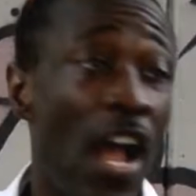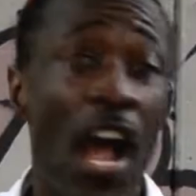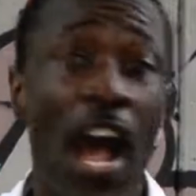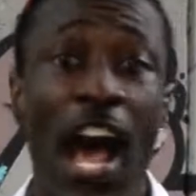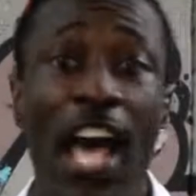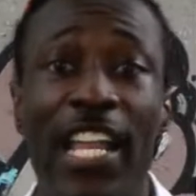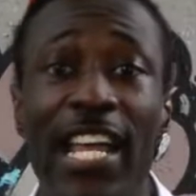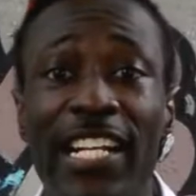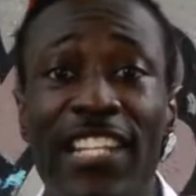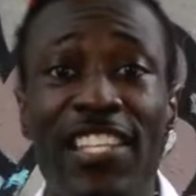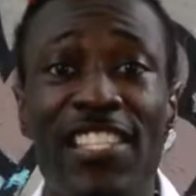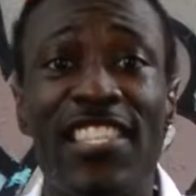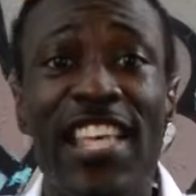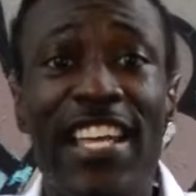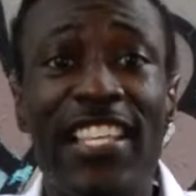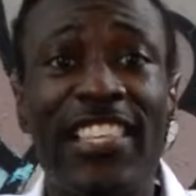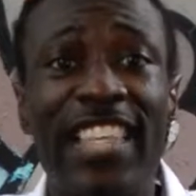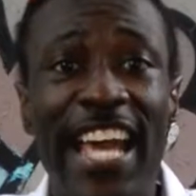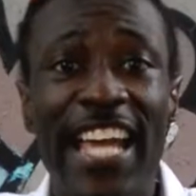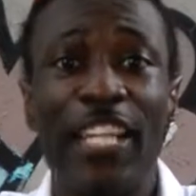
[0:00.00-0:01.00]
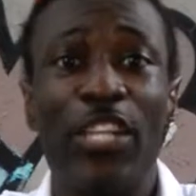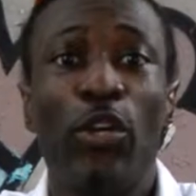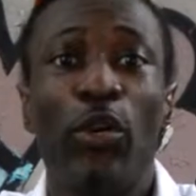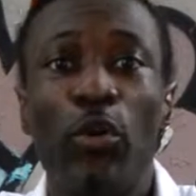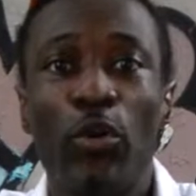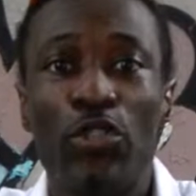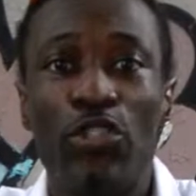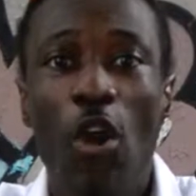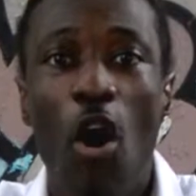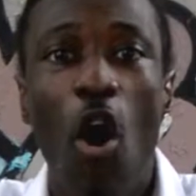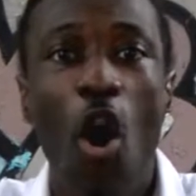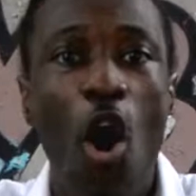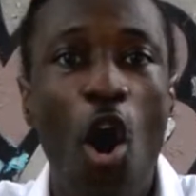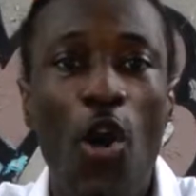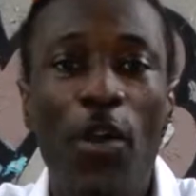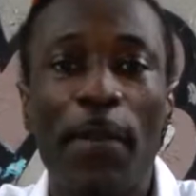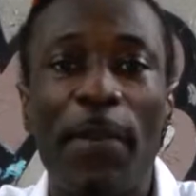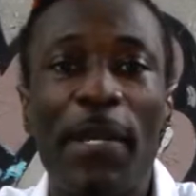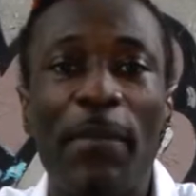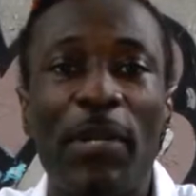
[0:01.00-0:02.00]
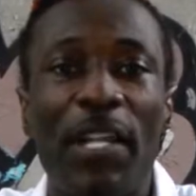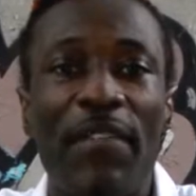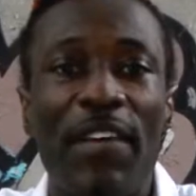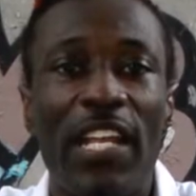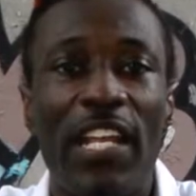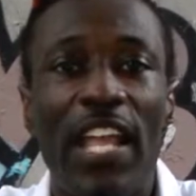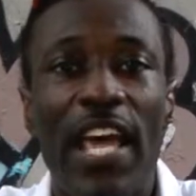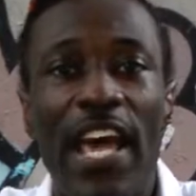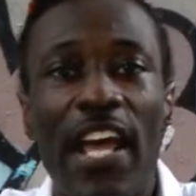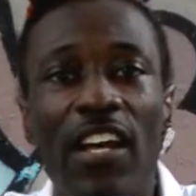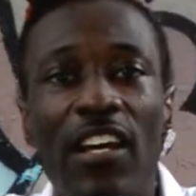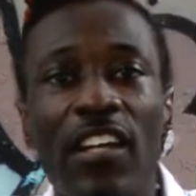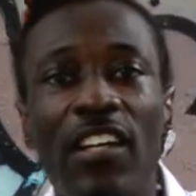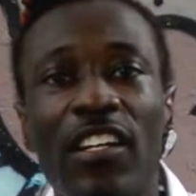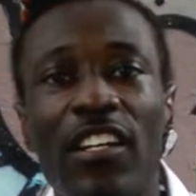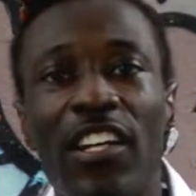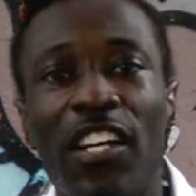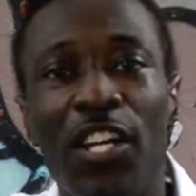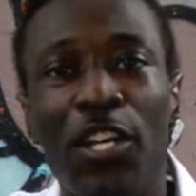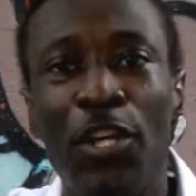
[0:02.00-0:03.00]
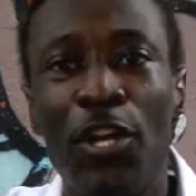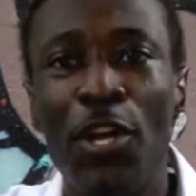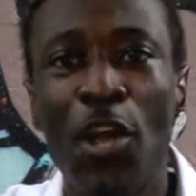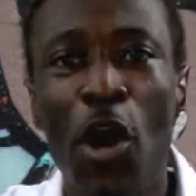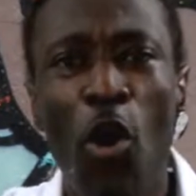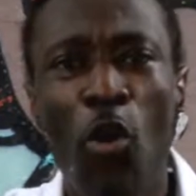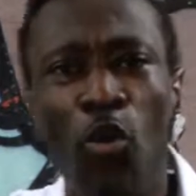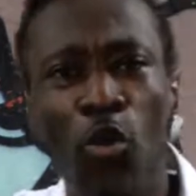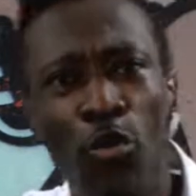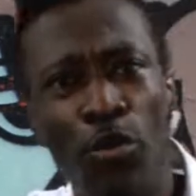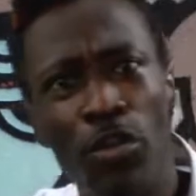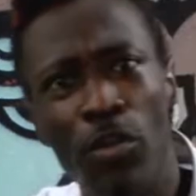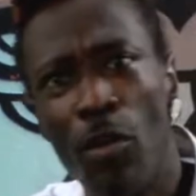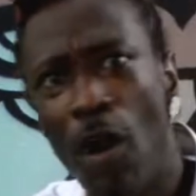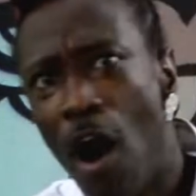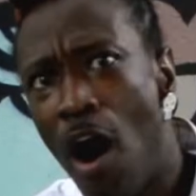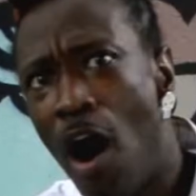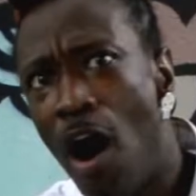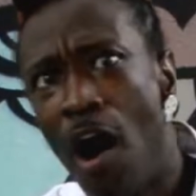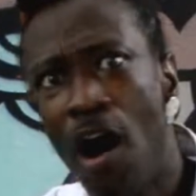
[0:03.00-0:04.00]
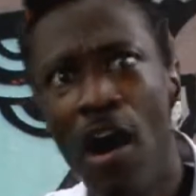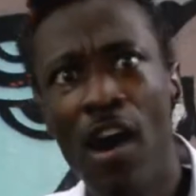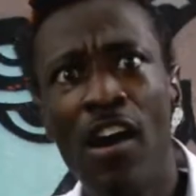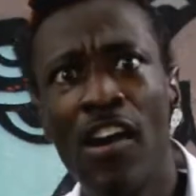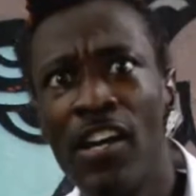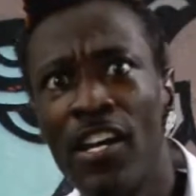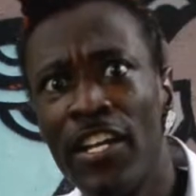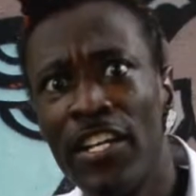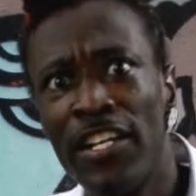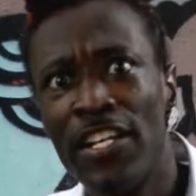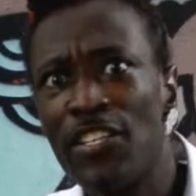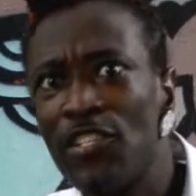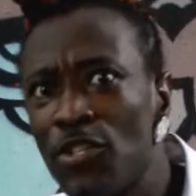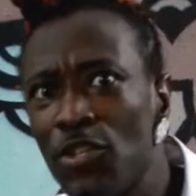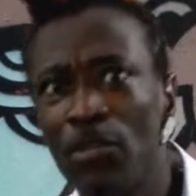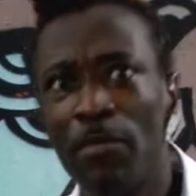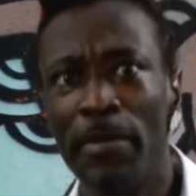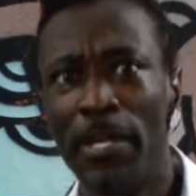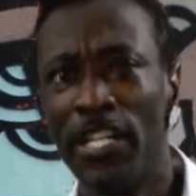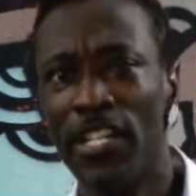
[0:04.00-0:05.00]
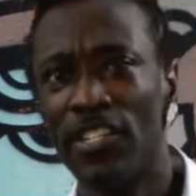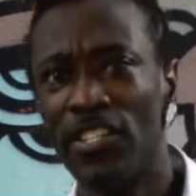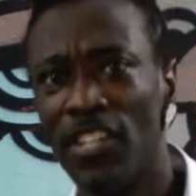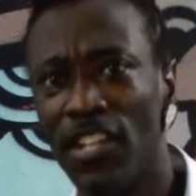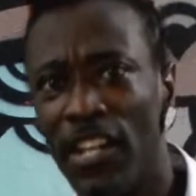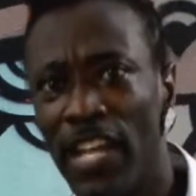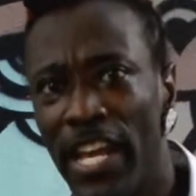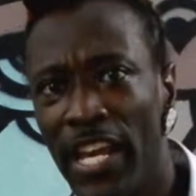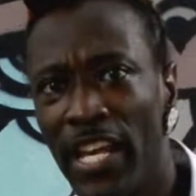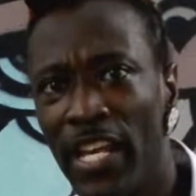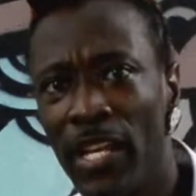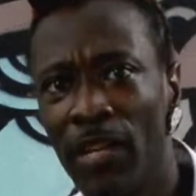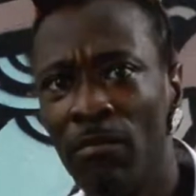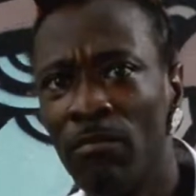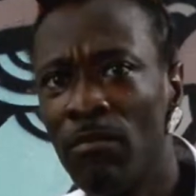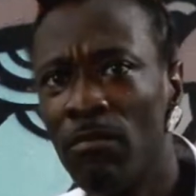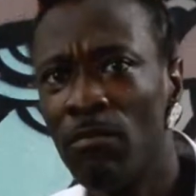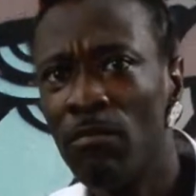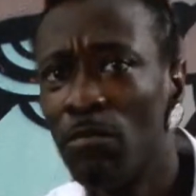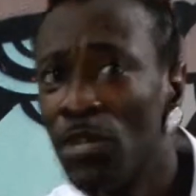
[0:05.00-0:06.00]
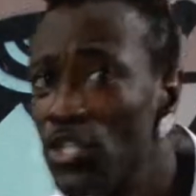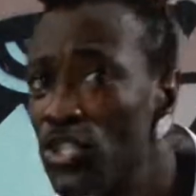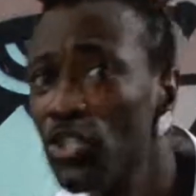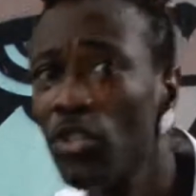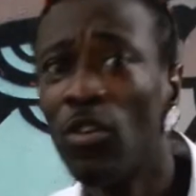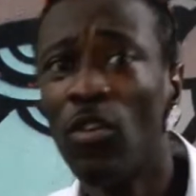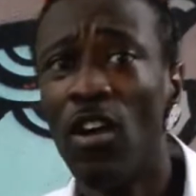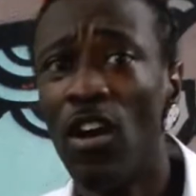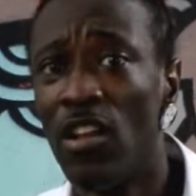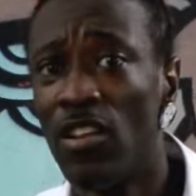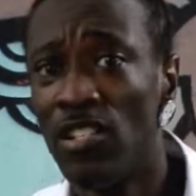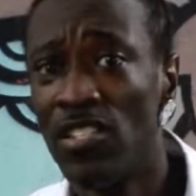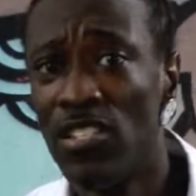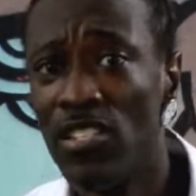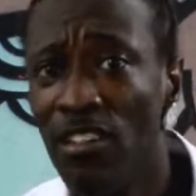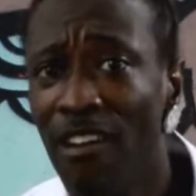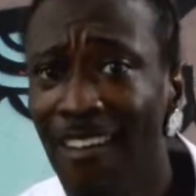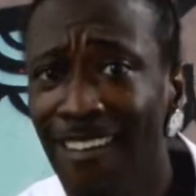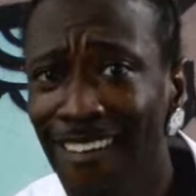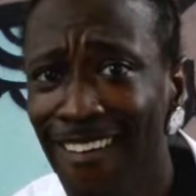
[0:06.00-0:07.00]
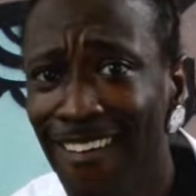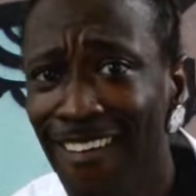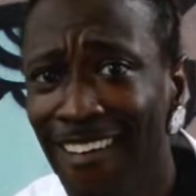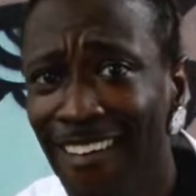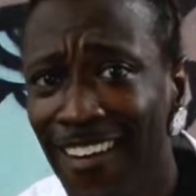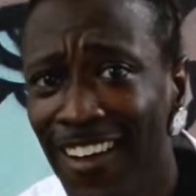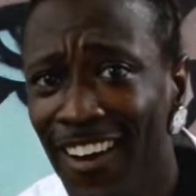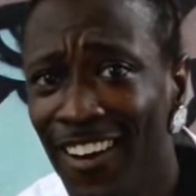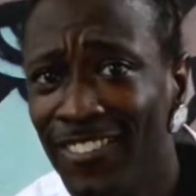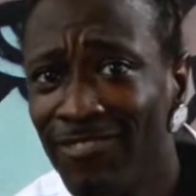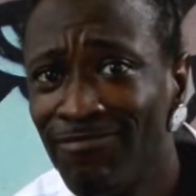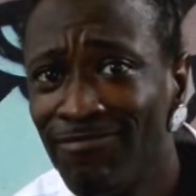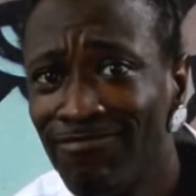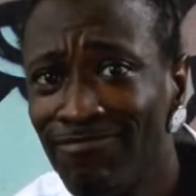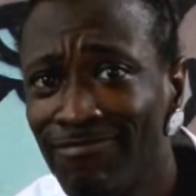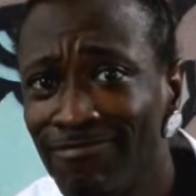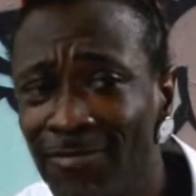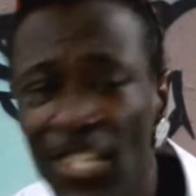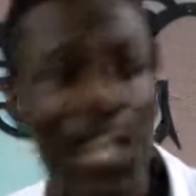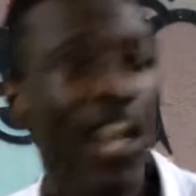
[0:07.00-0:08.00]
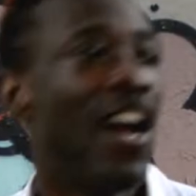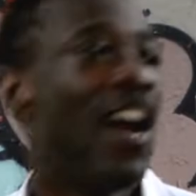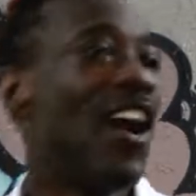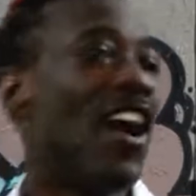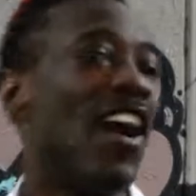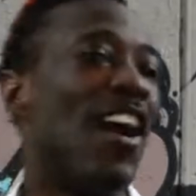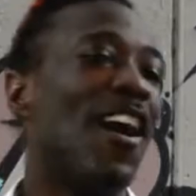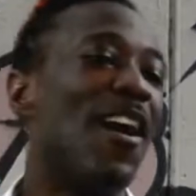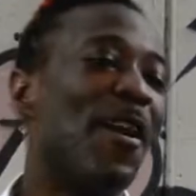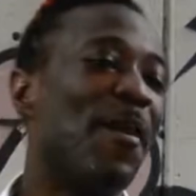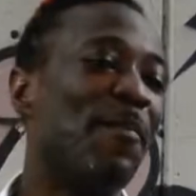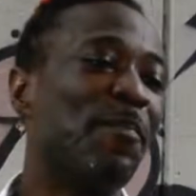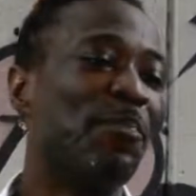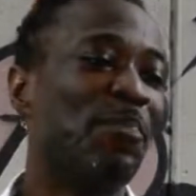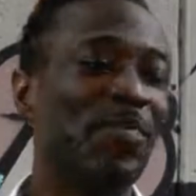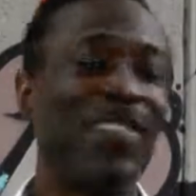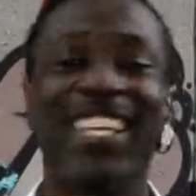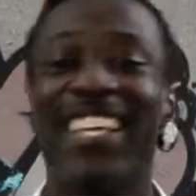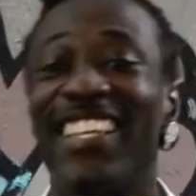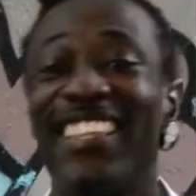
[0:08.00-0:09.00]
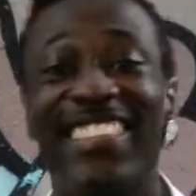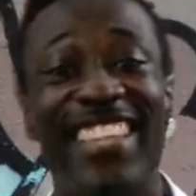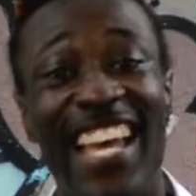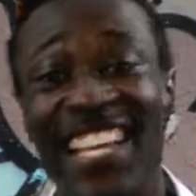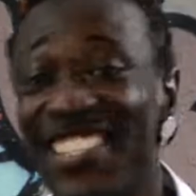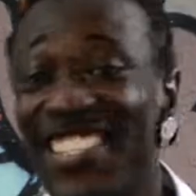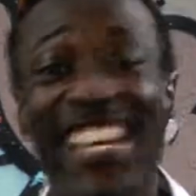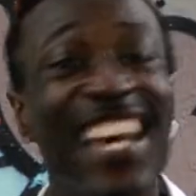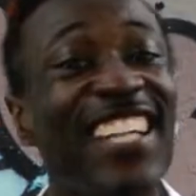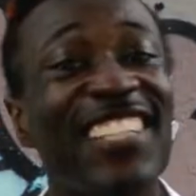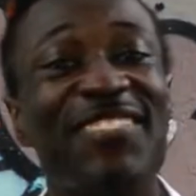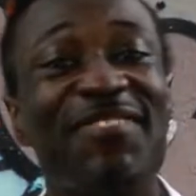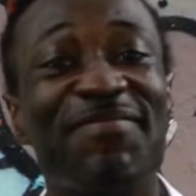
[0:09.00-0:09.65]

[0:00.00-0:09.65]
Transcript: I'd like to say thank you to all the people of Atlanta. You know who you are. It's too many to name, but you're all a star. Um, that's it.